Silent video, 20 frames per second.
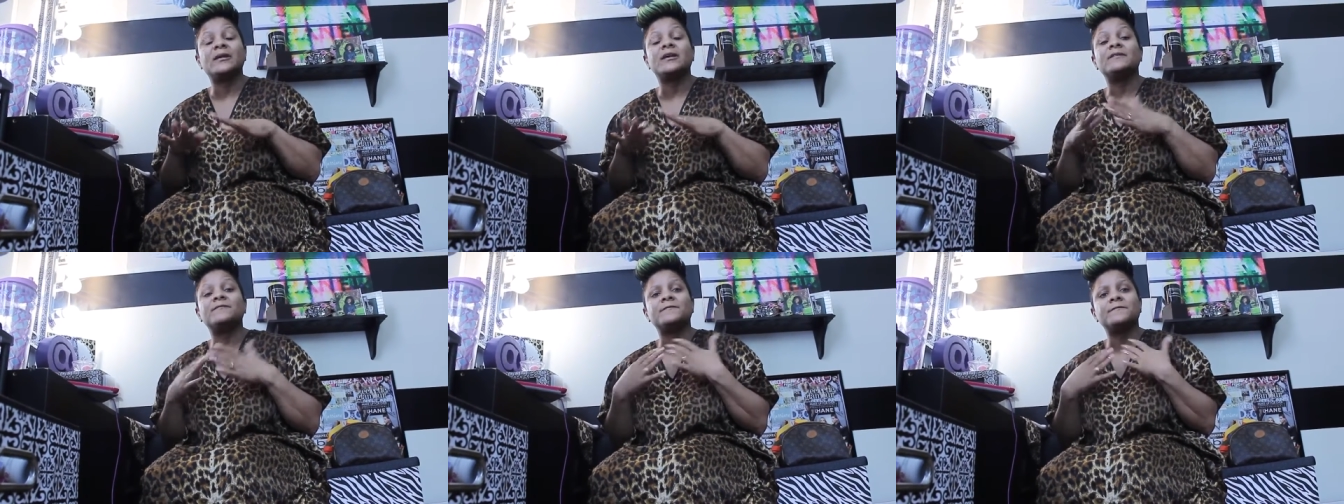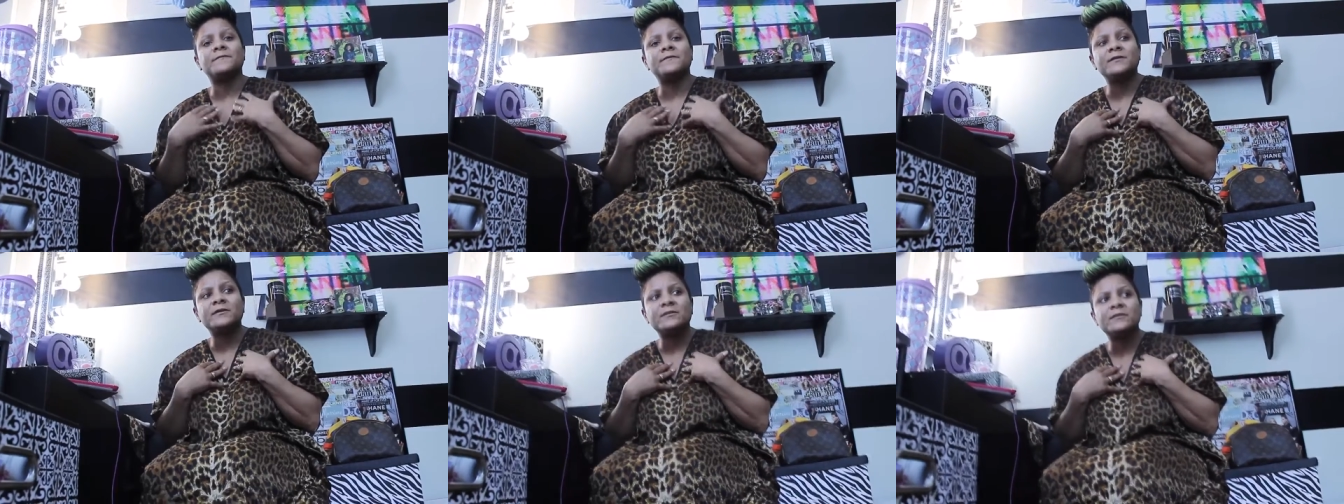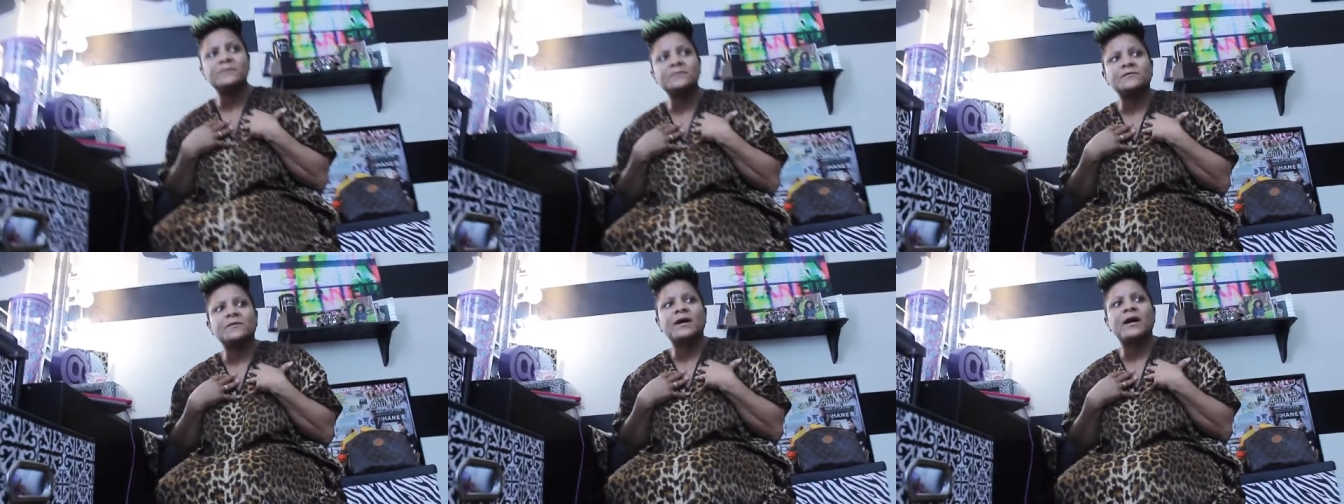It
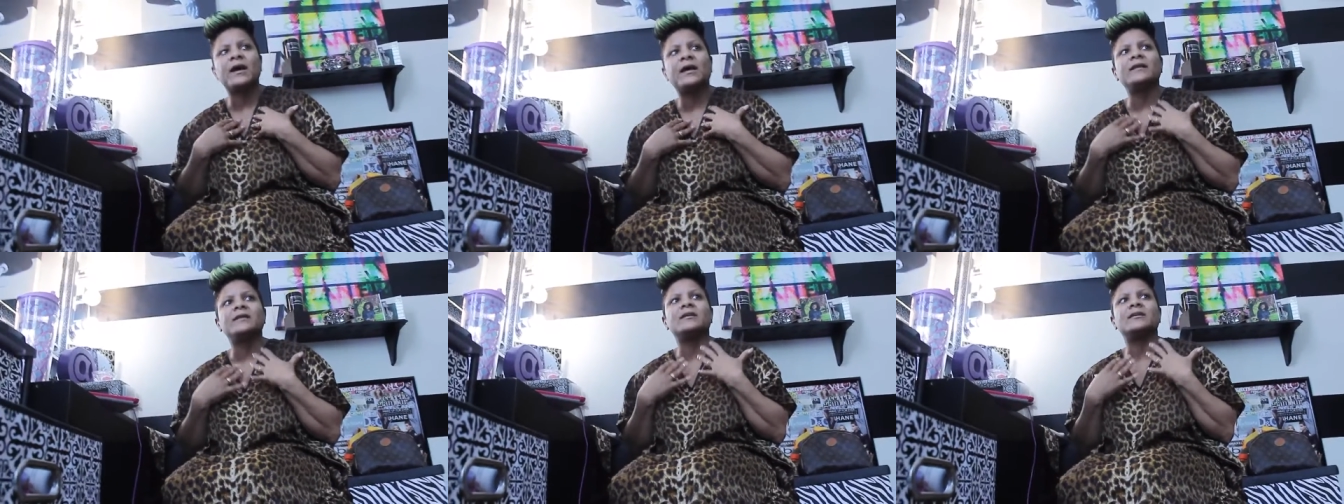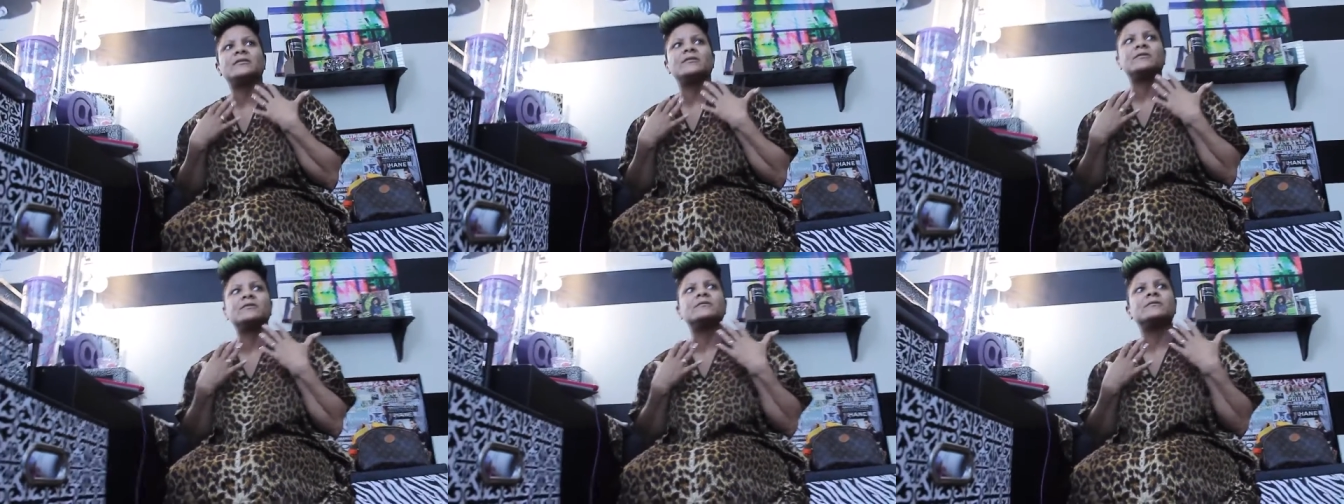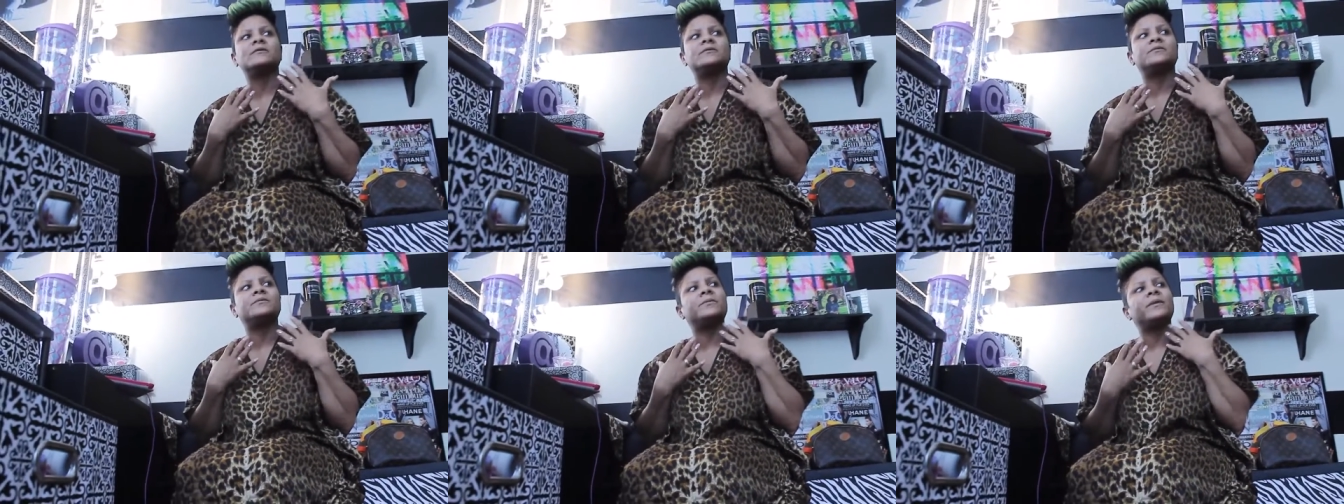feels right, and you
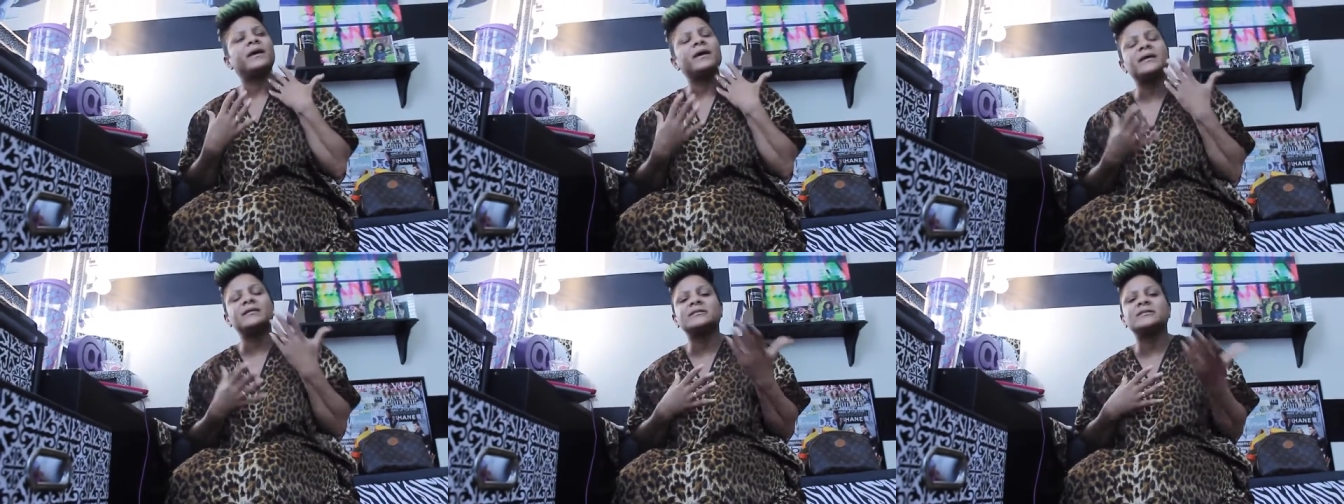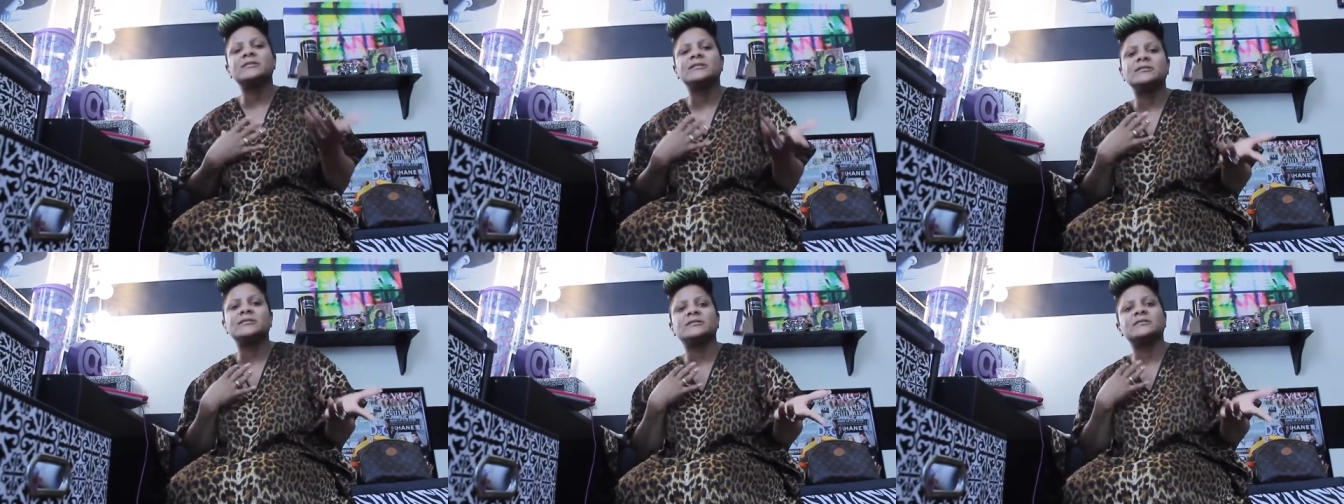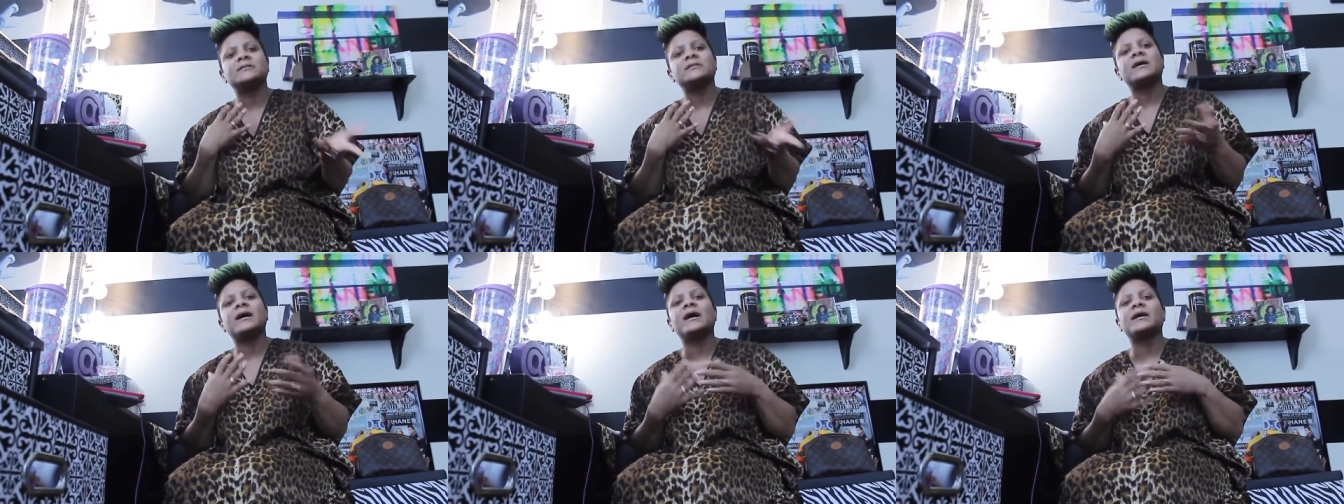you pay
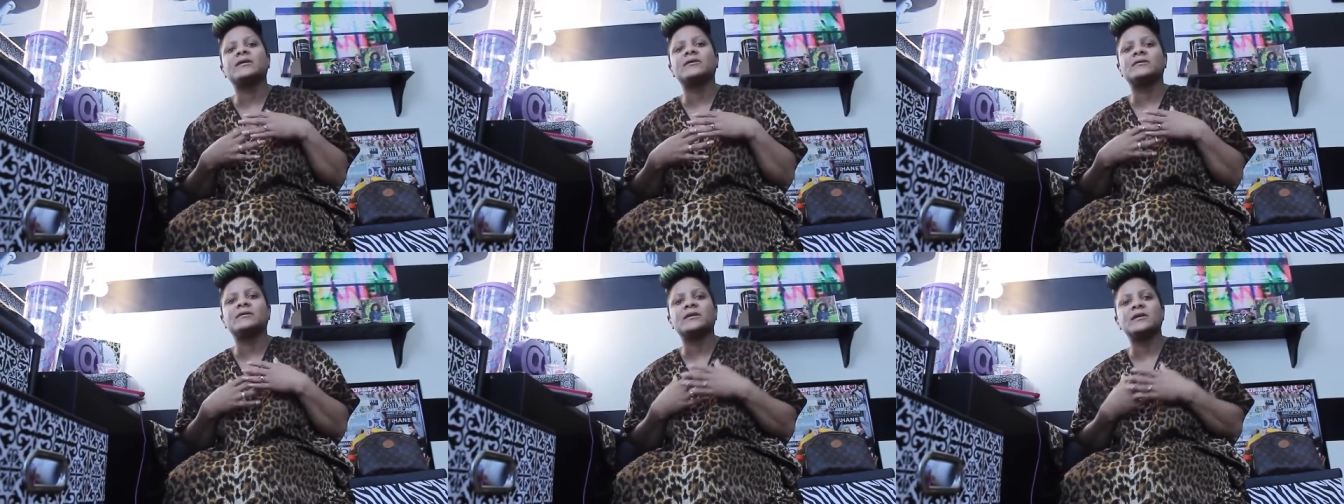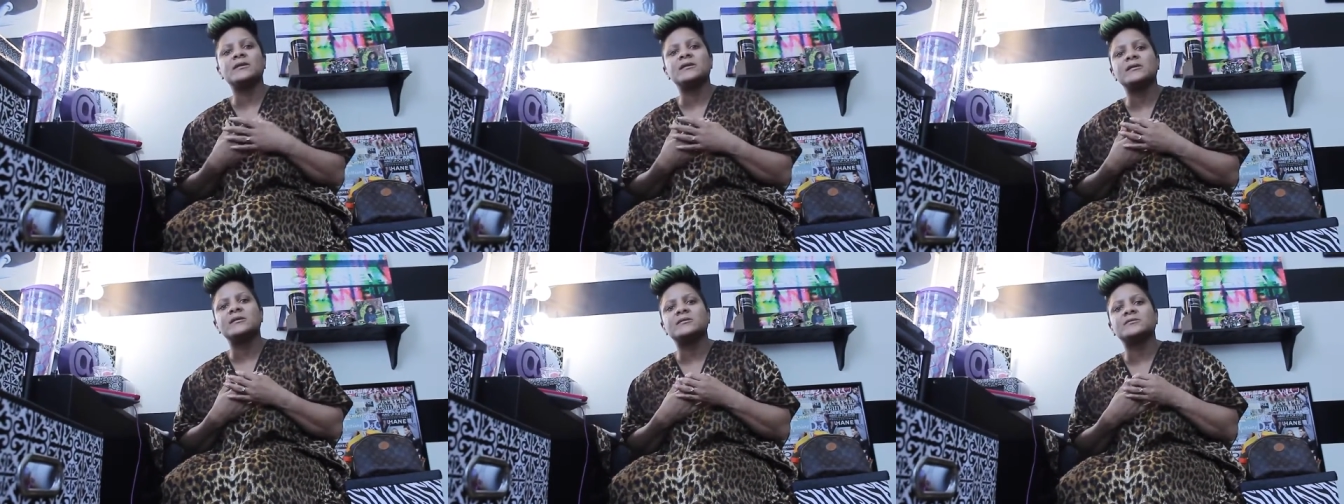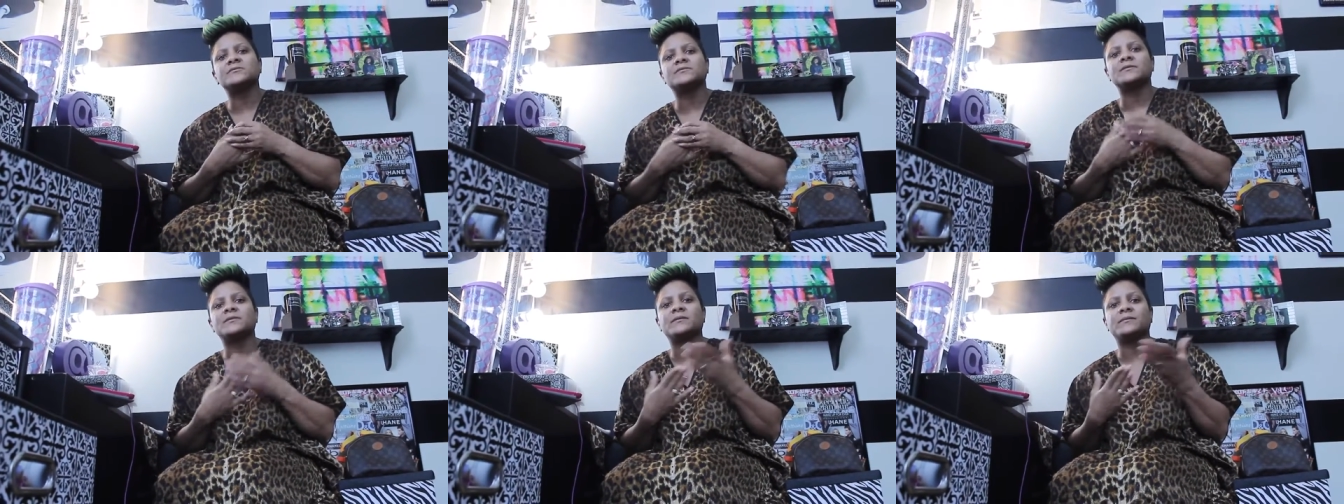attention to how your
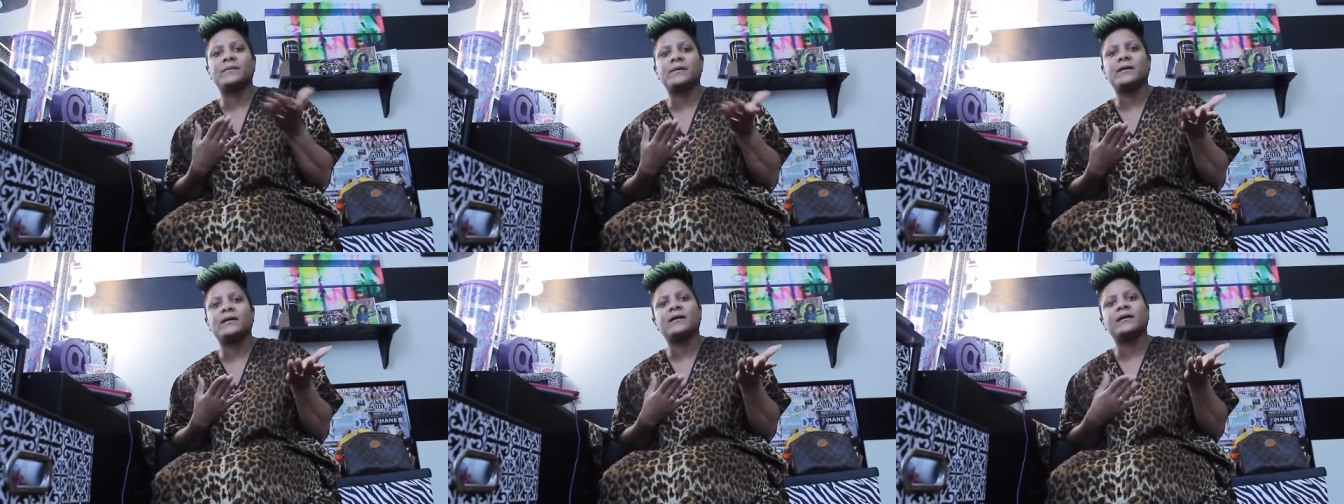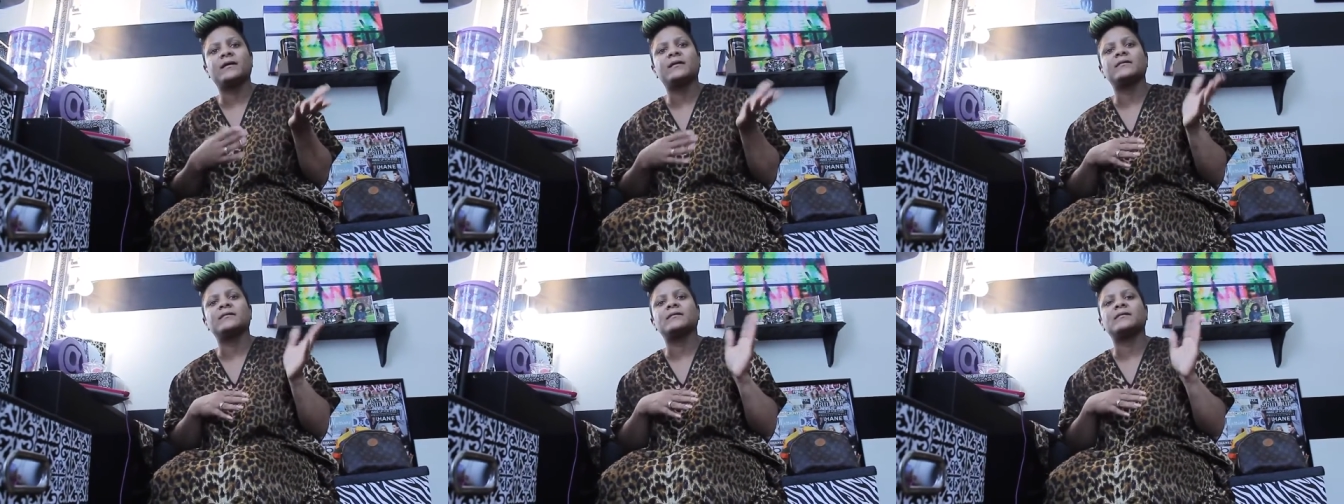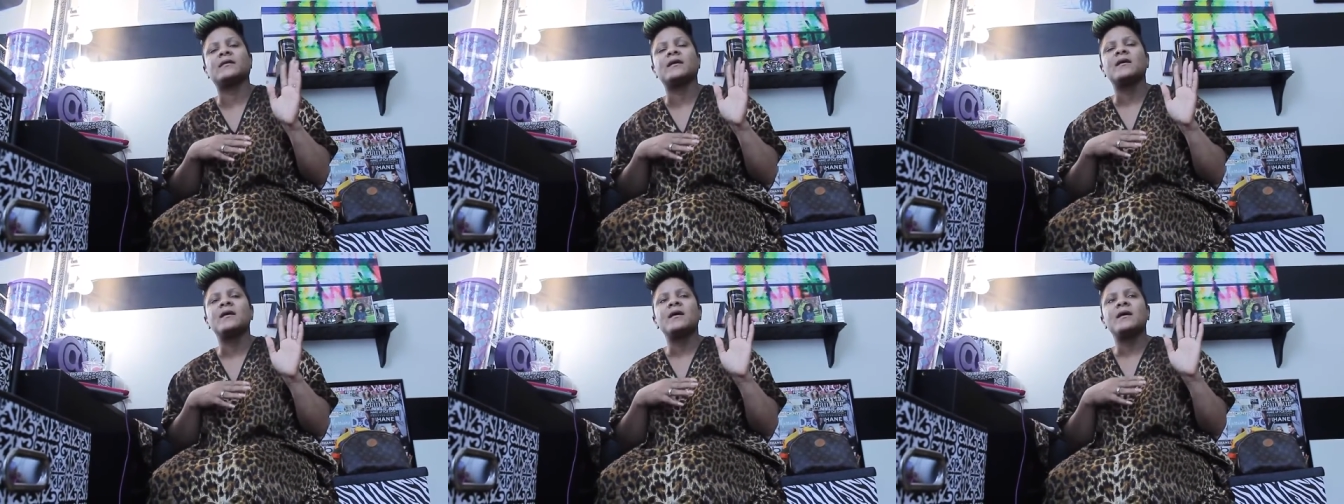kids respond and